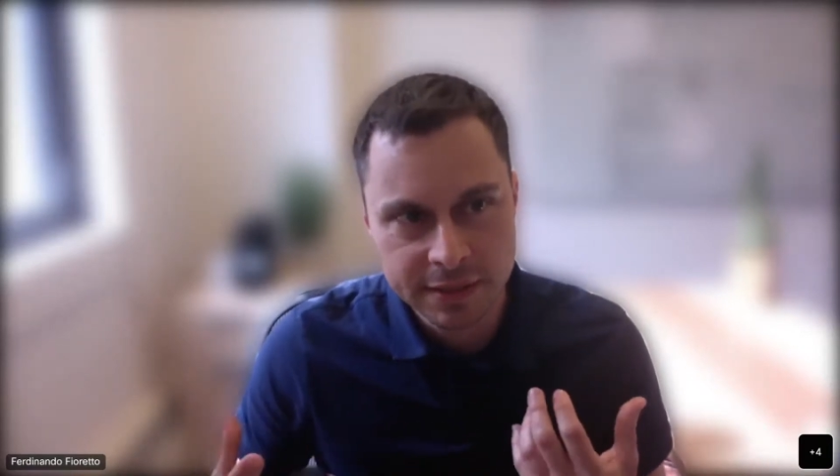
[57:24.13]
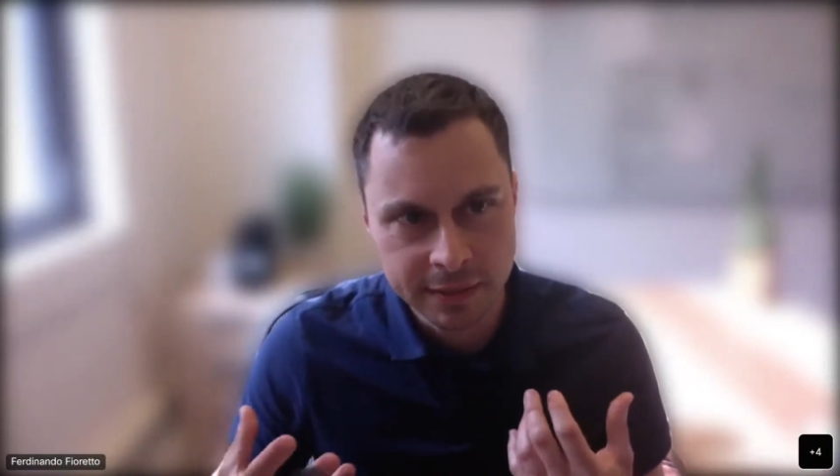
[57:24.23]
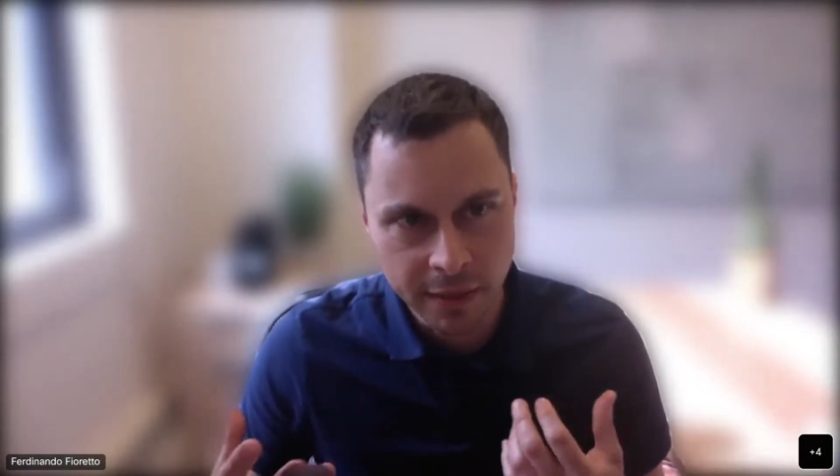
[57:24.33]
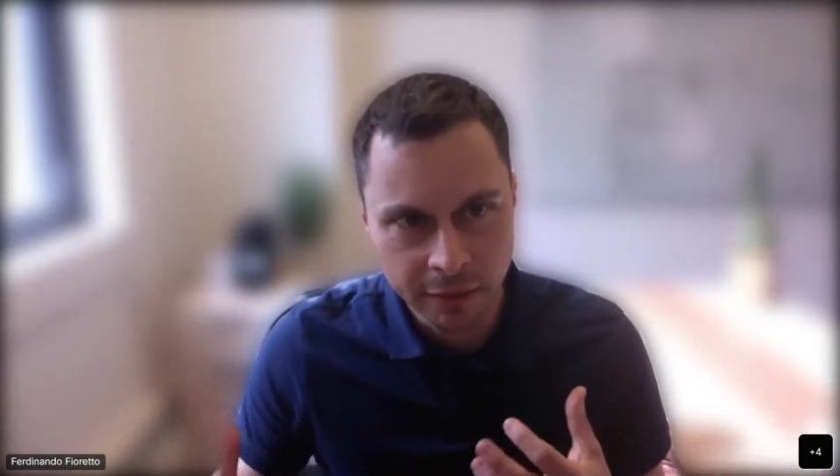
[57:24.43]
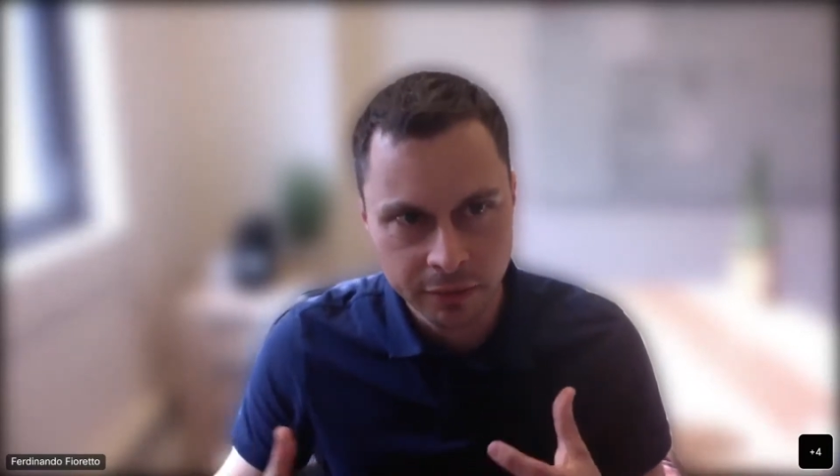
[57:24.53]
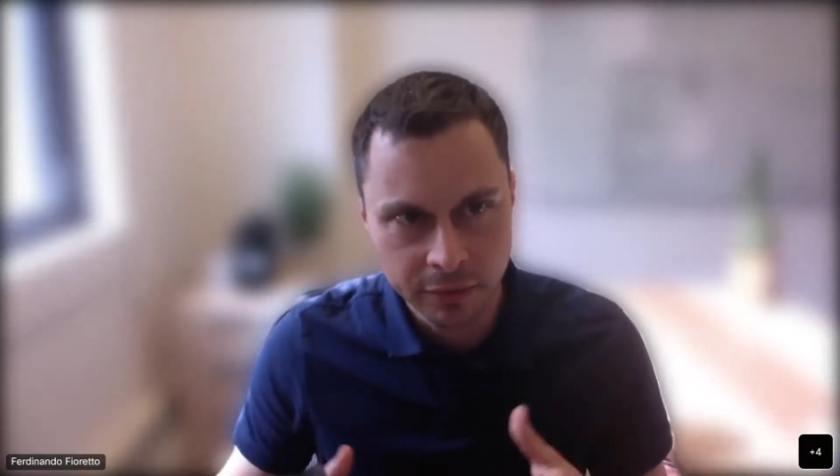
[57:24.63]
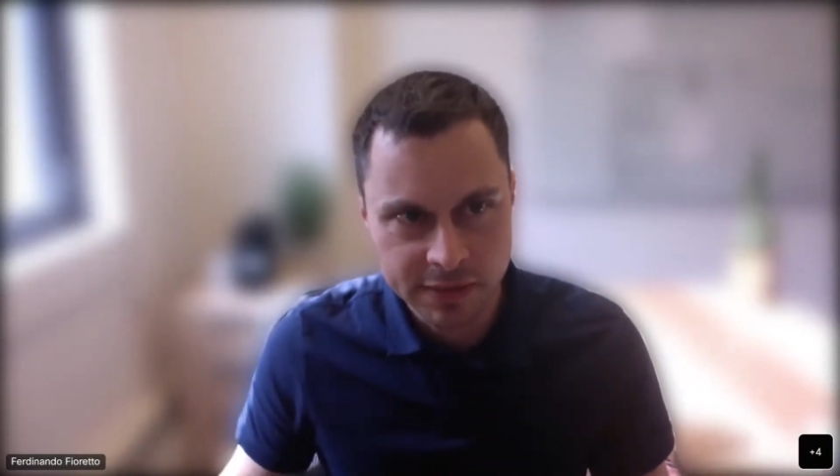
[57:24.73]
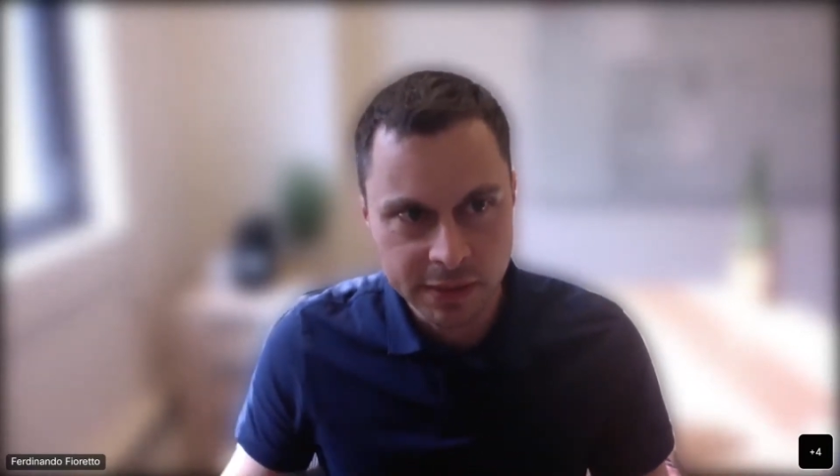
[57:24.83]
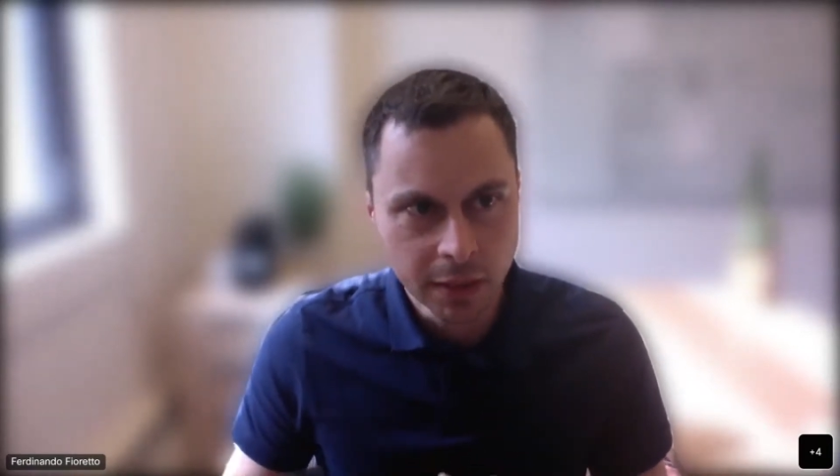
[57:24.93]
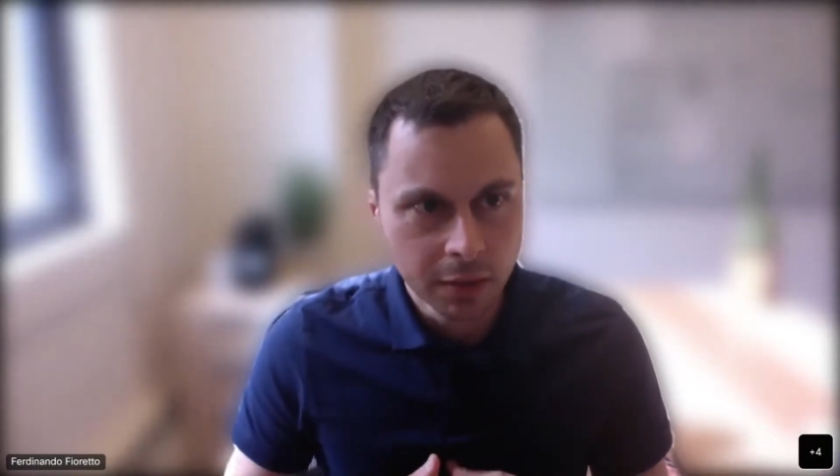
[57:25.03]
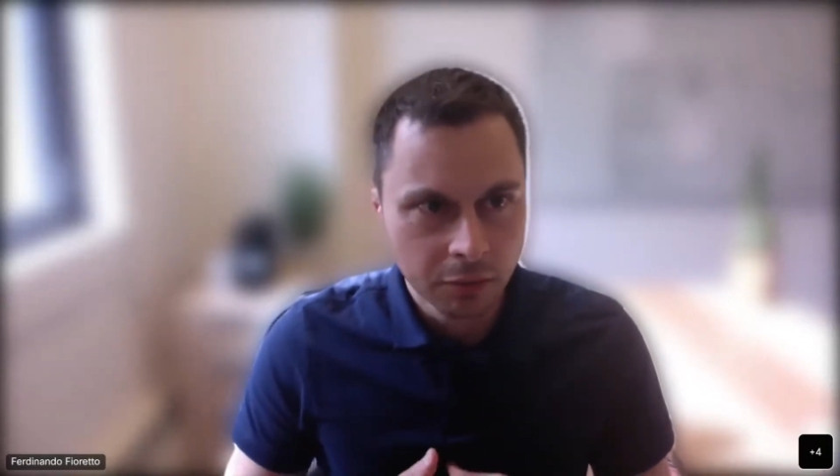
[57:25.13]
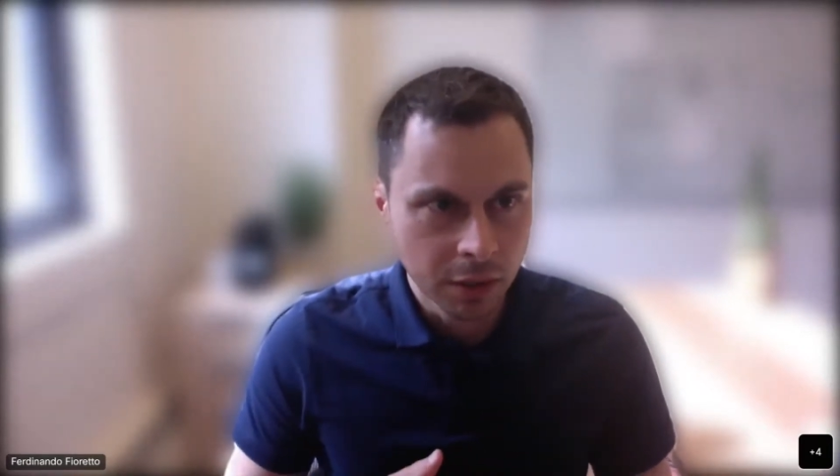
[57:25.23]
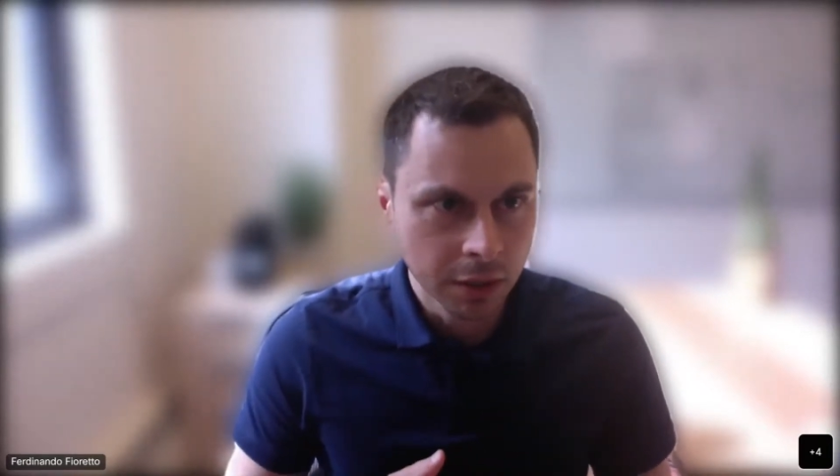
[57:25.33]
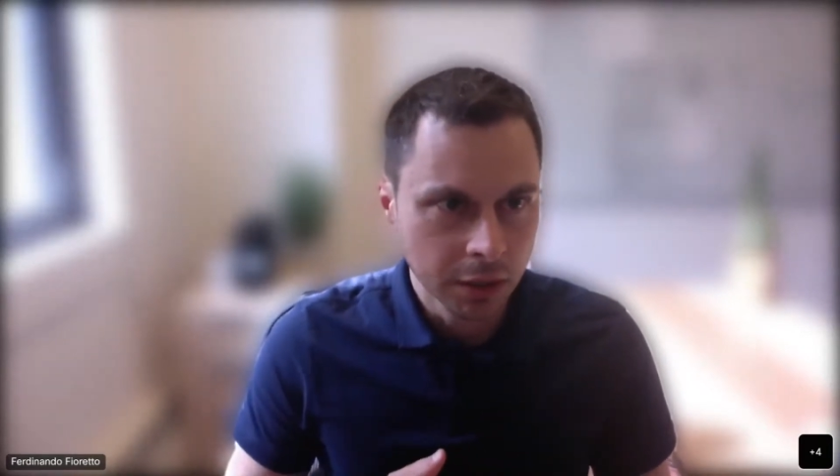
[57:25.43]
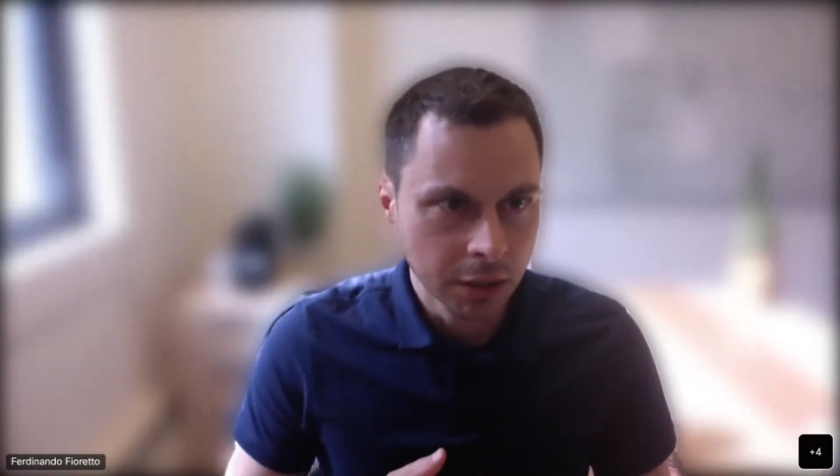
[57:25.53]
and thus we're